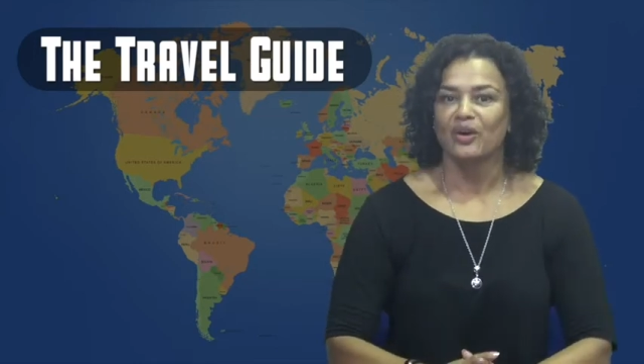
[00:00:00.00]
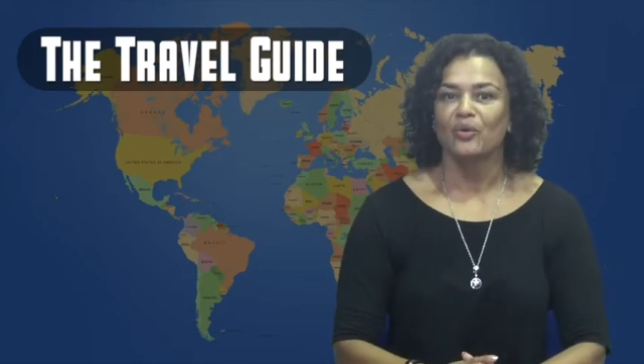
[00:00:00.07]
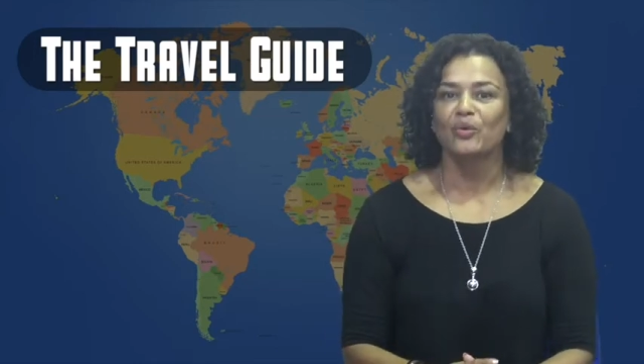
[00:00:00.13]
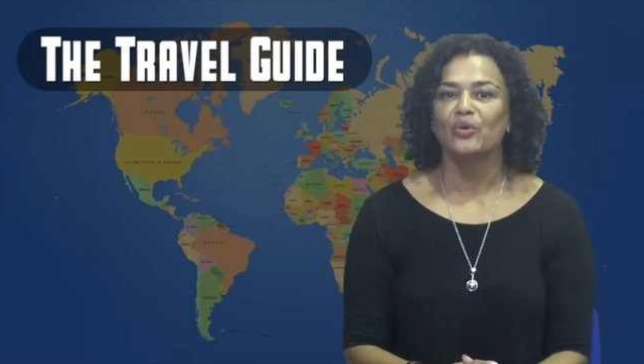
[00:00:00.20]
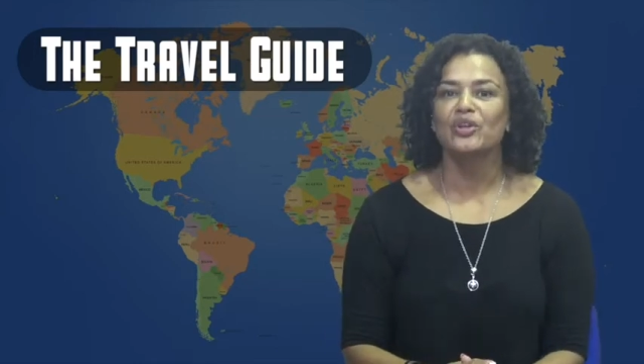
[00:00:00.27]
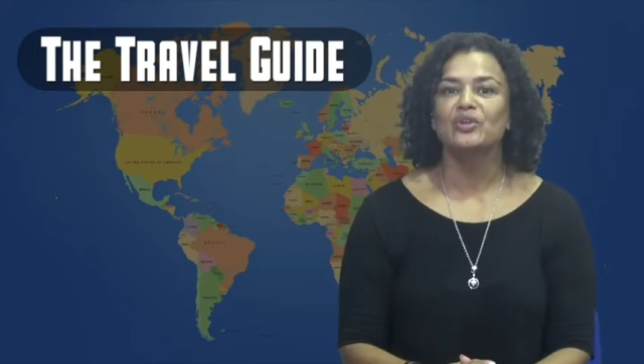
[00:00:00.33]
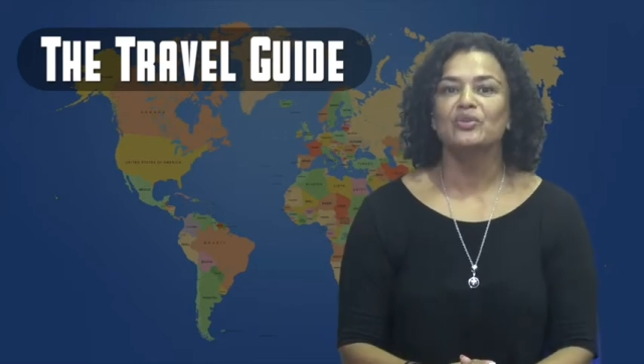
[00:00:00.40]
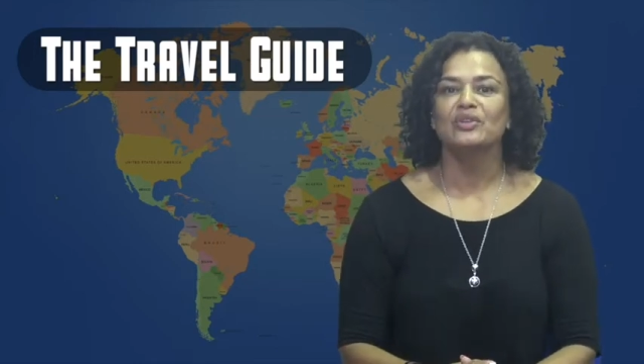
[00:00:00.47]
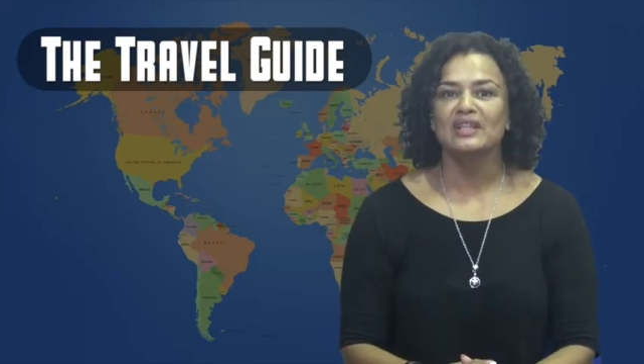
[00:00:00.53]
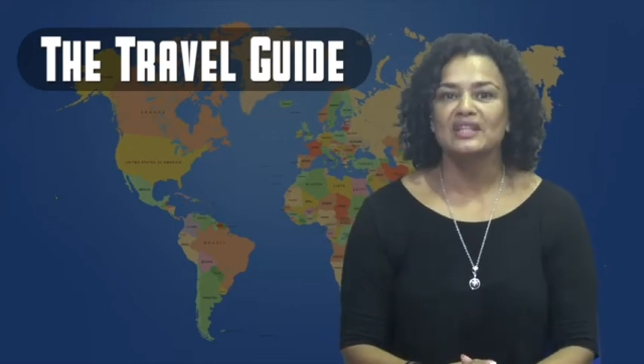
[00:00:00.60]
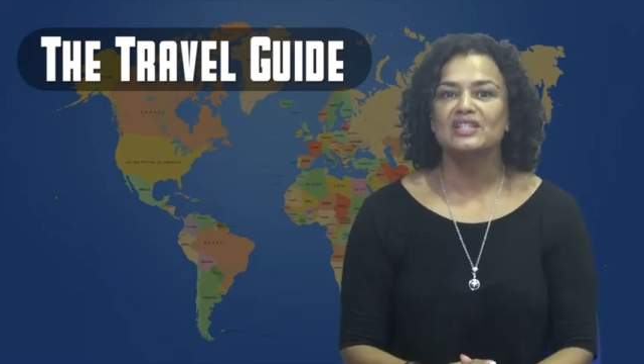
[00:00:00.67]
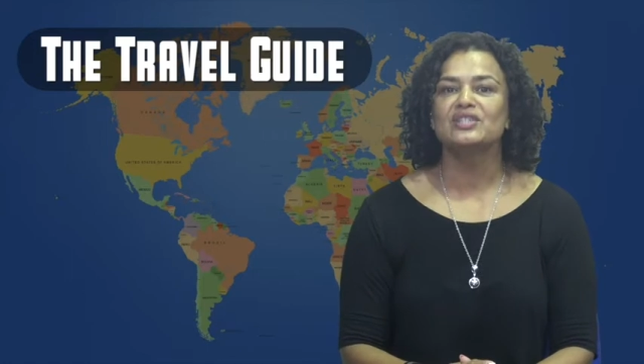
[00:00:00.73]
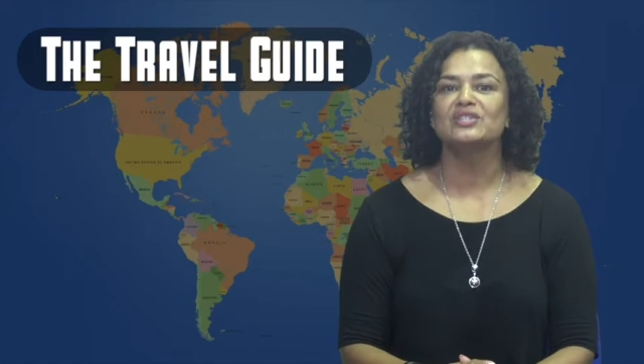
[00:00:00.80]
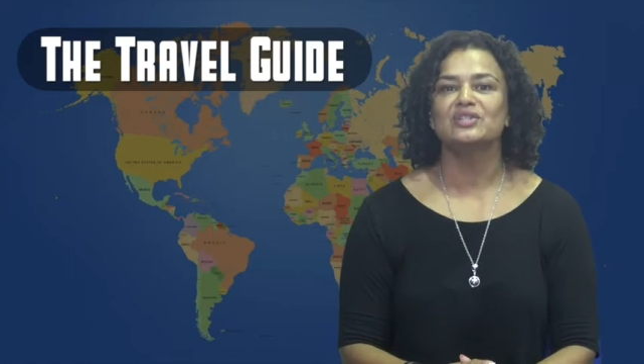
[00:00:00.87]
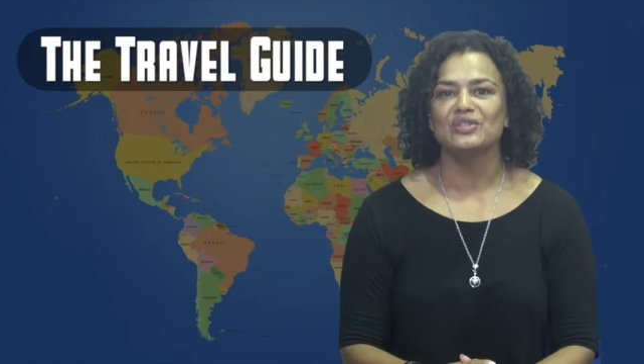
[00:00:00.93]
All you
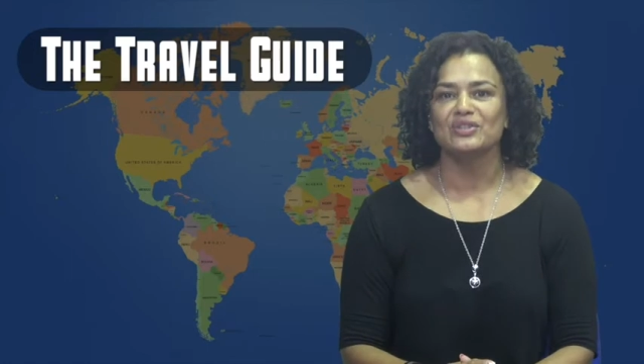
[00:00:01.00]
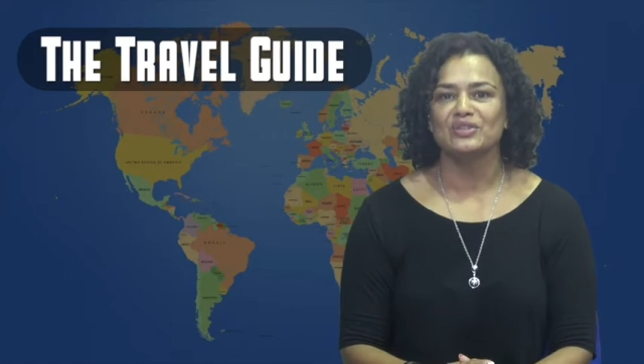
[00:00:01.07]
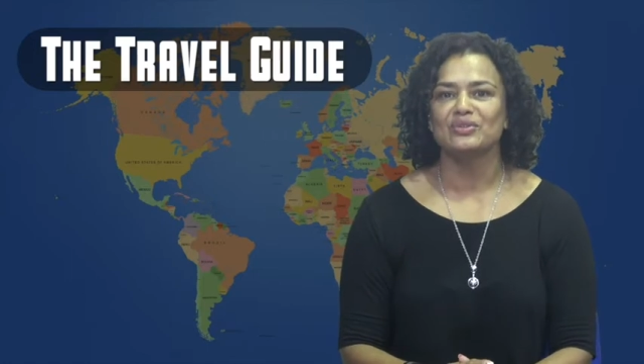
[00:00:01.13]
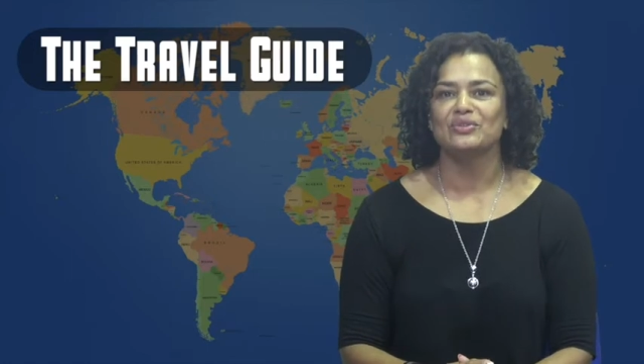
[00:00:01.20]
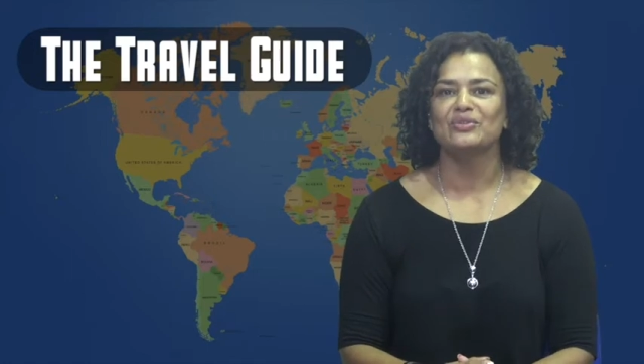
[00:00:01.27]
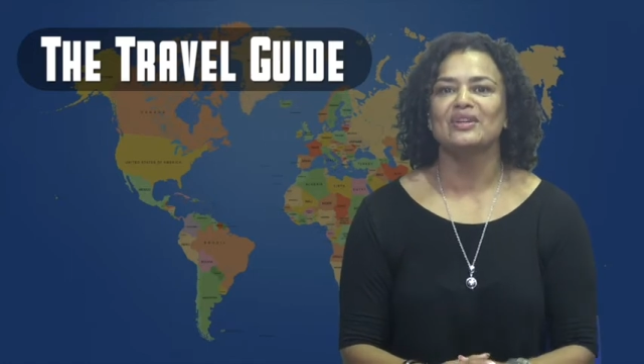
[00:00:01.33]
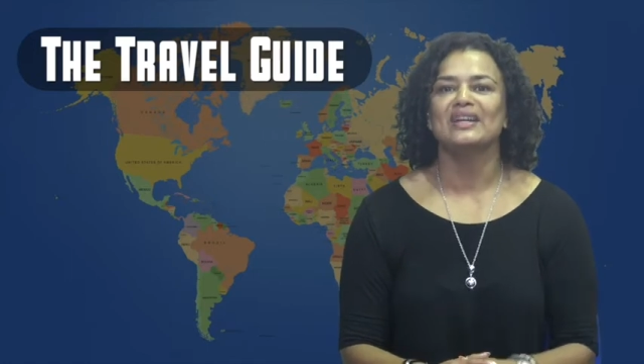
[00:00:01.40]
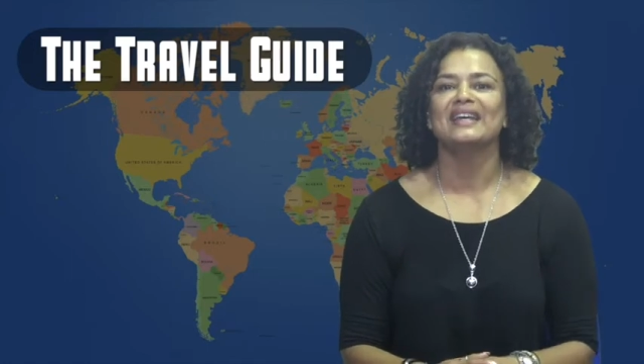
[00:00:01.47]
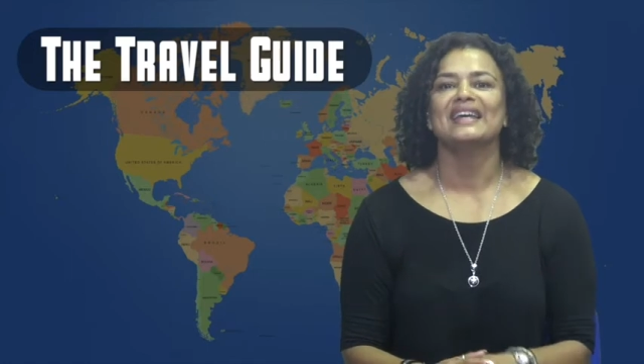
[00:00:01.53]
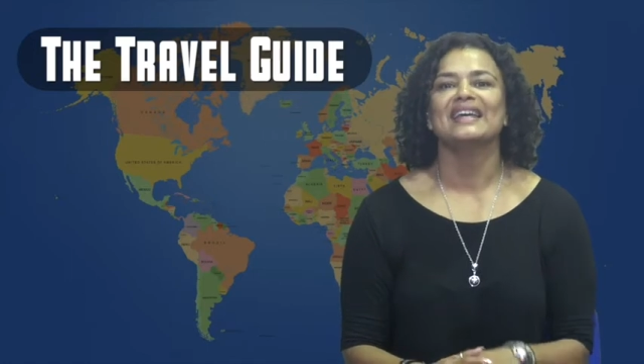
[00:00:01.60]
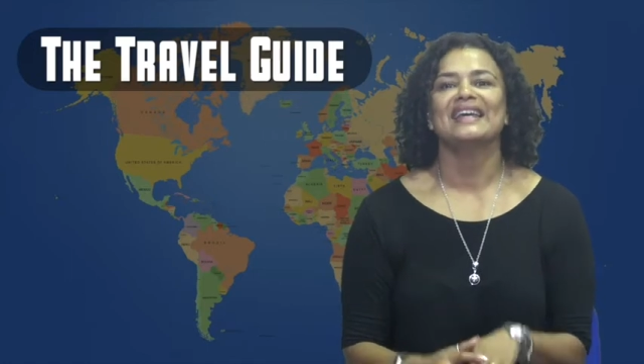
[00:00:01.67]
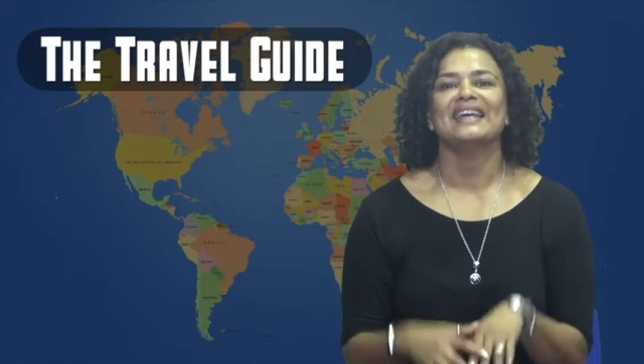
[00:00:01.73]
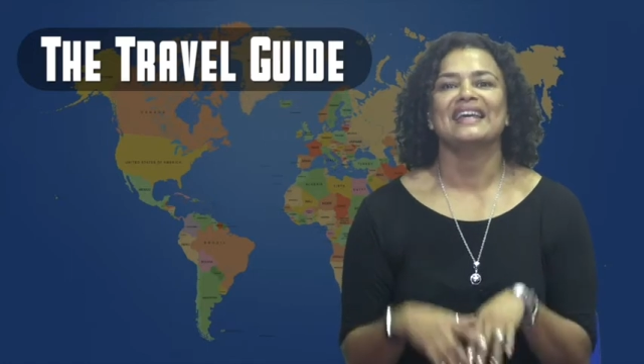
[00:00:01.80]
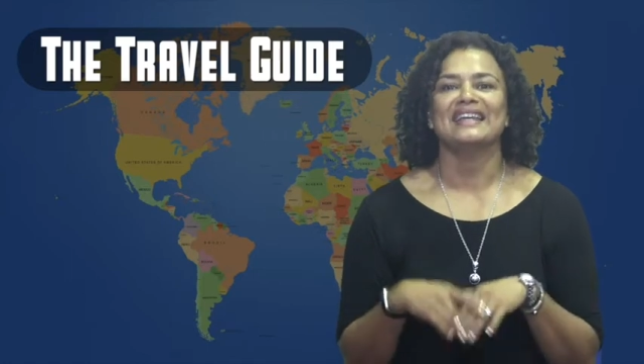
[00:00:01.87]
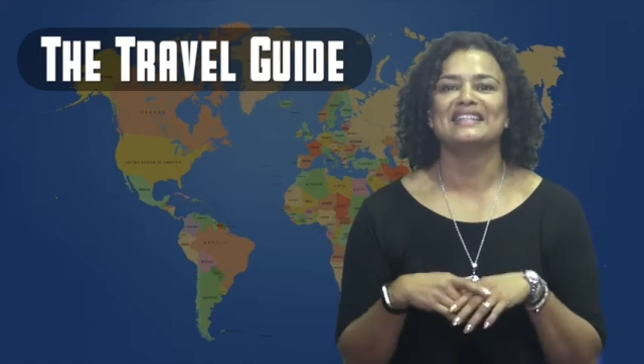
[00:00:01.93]
need to do
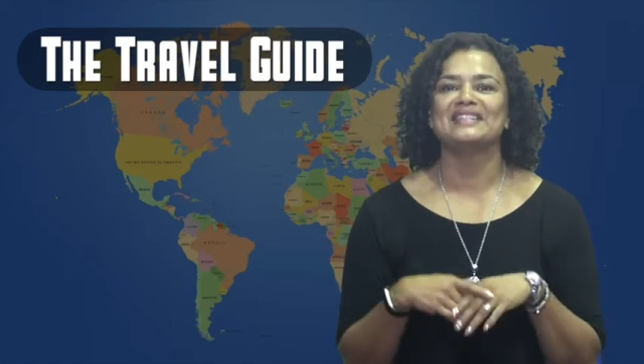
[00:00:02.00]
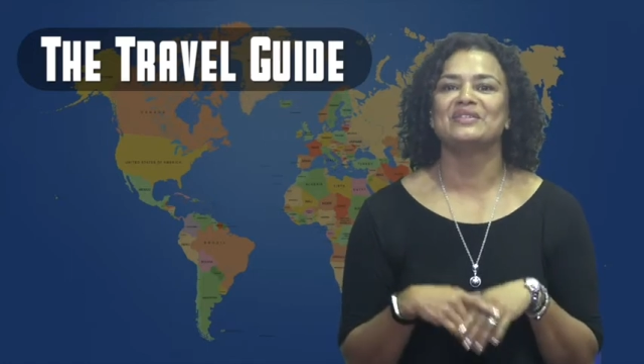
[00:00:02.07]
is